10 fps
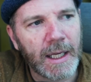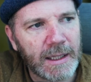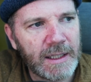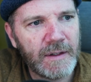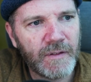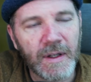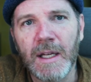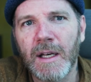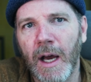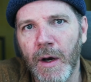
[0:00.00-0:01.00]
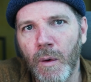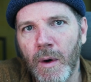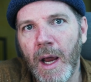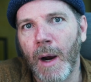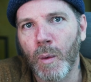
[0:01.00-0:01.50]
I live in
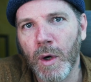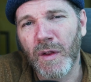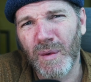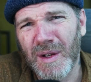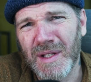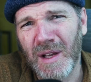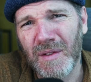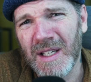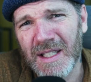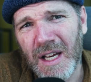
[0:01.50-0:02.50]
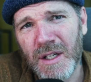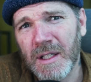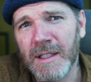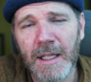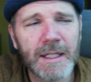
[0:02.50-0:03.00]
Hanoi. I work throughout Southeast
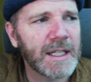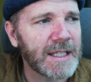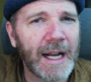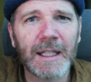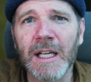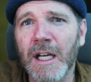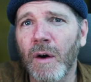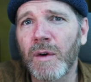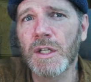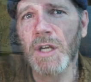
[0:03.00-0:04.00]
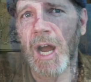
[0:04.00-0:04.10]
Asia. It doesn't exactly encourage